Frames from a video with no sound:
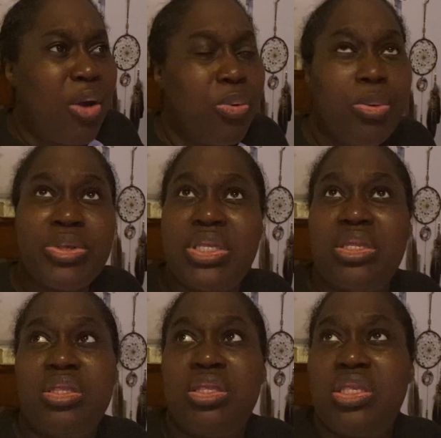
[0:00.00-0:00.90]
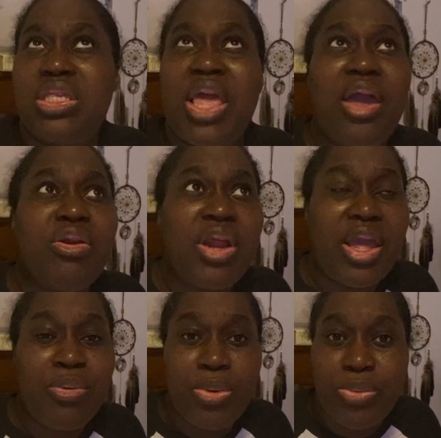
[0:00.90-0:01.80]
what was it,
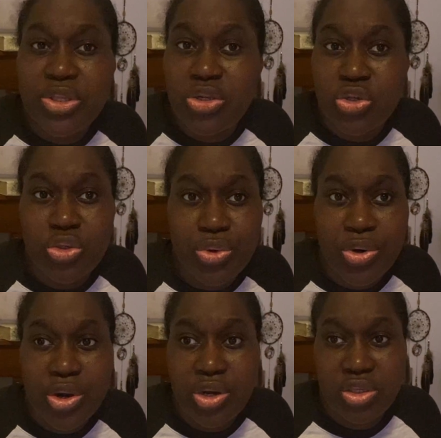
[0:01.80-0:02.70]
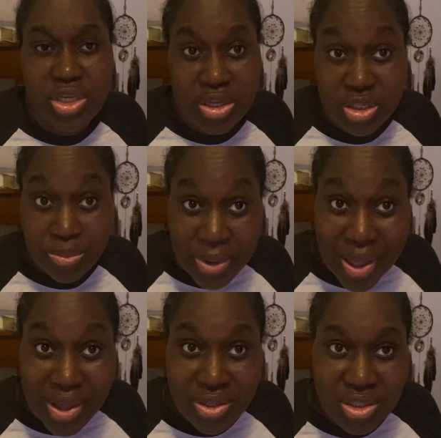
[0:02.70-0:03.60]
Saturday? We went to the store to get
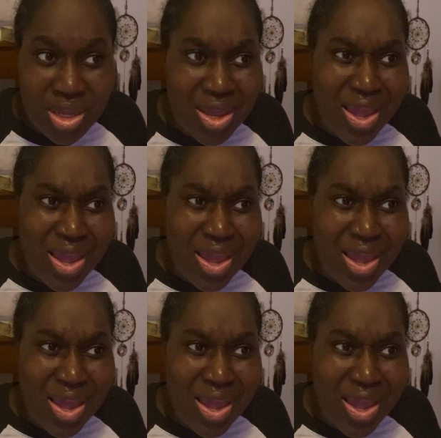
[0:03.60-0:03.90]
supplies.